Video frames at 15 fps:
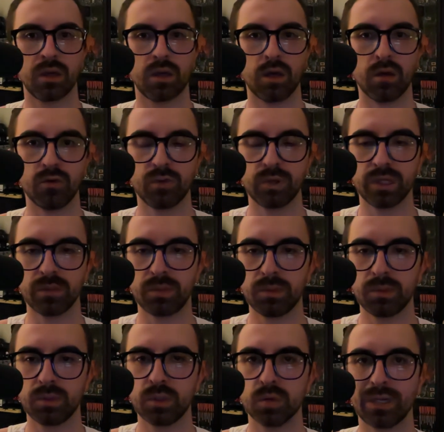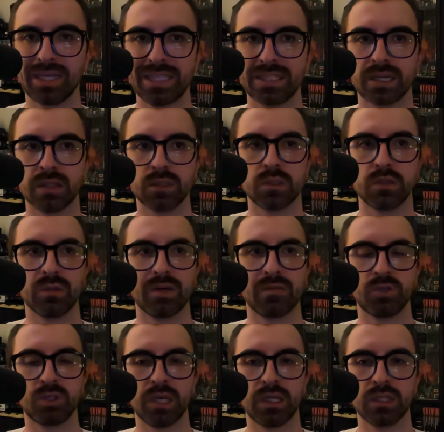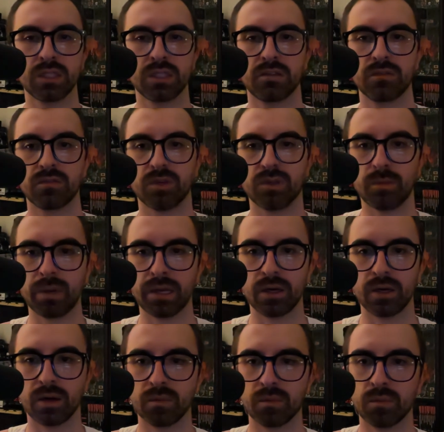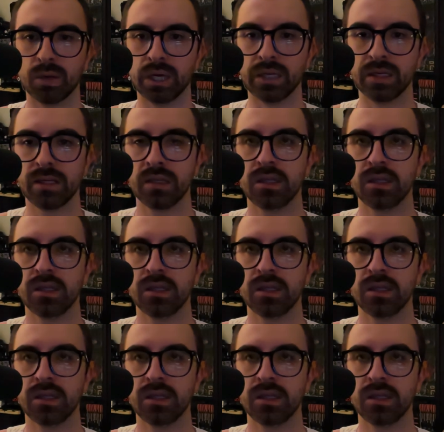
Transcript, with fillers: Hopefully the people you reach out to have changed for the better, but